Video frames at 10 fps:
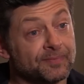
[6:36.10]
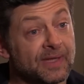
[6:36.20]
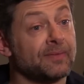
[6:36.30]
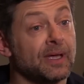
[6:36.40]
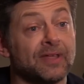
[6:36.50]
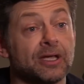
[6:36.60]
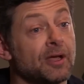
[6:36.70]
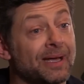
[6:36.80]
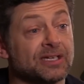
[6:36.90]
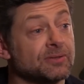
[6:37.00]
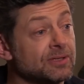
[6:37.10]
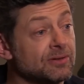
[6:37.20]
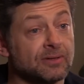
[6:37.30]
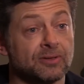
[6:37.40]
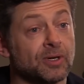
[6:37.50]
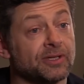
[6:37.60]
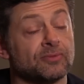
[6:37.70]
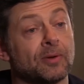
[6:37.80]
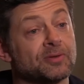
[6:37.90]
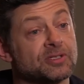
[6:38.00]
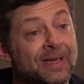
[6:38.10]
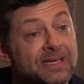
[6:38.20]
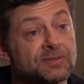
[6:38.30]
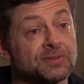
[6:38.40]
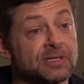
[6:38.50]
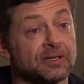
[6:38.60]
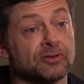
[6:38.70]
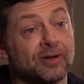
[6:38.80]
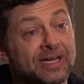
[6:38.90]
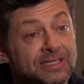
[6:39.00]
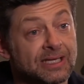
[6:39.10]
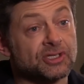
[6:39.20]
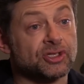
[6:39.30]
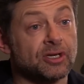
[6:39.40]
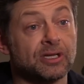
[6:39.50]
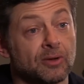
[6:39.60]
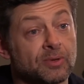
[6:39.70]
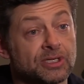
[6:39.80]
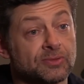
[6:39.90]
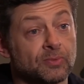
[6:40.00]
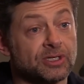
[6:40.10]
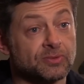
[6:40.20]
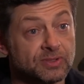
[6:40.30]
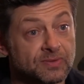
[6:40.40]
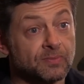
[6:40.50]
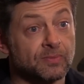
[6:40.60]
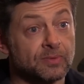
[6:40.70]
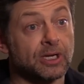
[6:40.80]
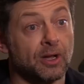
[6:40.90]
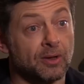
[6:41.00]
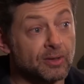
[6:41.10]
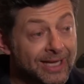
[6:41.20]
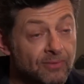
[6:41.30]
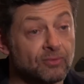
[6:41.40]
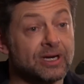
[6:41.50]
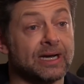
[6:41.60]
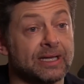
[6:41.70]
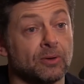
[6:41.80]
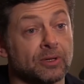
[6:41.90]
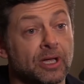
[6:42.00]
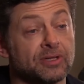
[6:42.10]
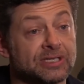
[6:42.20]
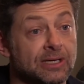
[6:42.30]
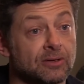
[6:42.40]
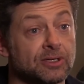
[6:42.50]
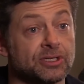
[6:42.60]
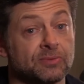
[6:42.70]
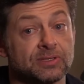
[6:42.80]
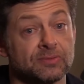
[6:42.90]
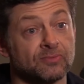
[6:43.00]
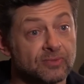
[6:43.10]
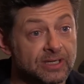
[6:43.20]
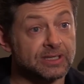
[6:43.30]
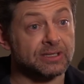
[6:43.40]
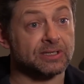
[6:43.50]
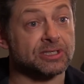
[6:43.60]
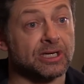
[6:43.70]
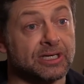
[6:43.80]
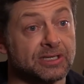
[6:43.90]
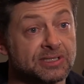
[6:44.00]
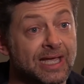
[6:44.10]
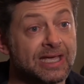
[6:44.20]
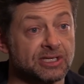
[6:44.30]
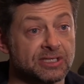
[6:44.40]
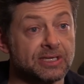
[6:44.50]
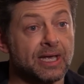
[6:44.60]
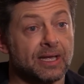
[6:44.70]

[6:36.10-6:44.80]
You know, and, and then going back to the, the work that Robert Zemeckis has done in creating that studio, which yeah. which was, you know, get really, although the technology was really in its earlier stages,